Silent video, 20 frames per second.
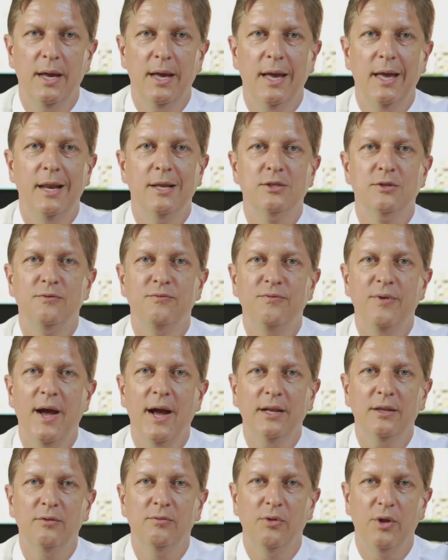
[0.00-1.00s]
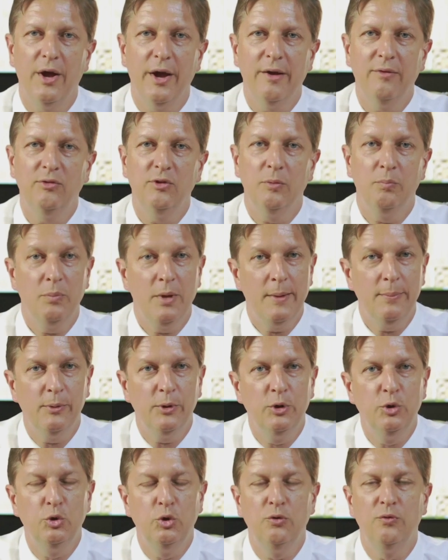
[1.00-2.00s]
It is a fact of life that people
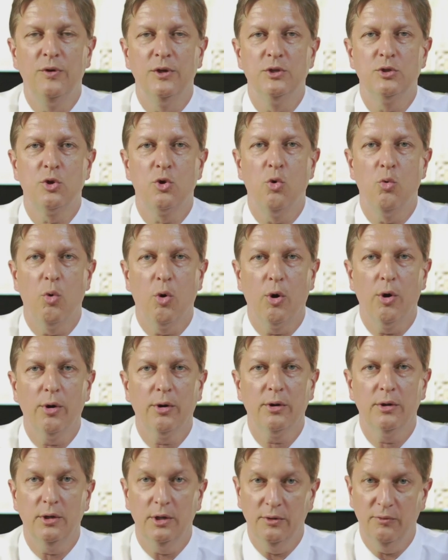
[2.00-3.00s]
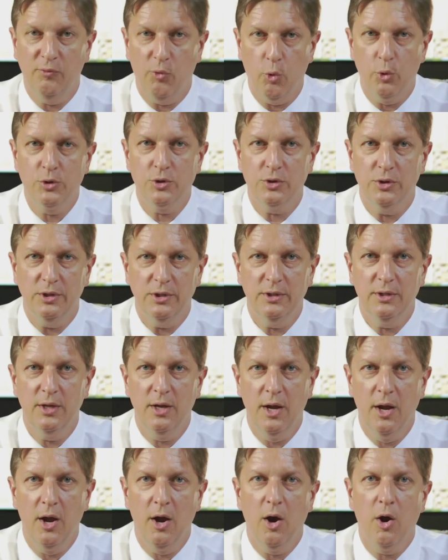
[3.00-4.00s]
who do physical work, unfortunately,
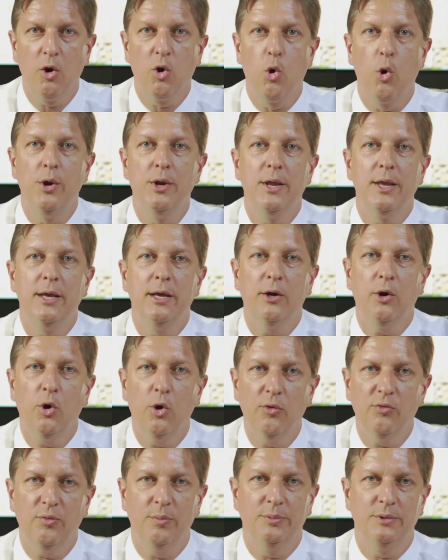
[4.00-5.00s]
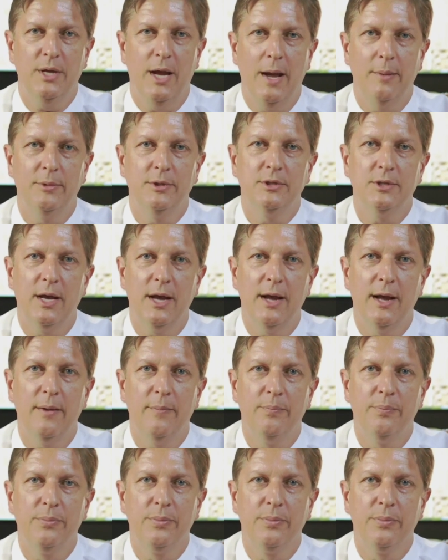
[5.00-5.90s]
are going to get hurt from time to time.